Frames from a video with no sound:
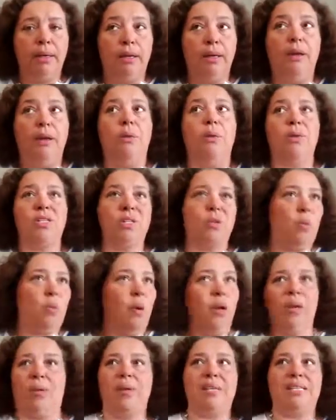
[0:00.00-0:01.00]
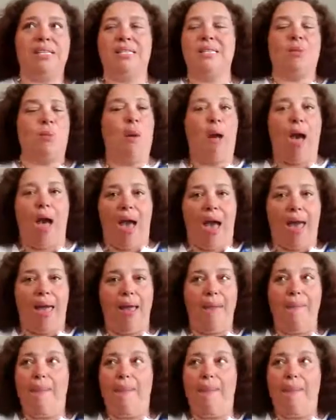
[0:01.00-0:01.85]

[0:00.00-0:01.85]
which is one of the reasons why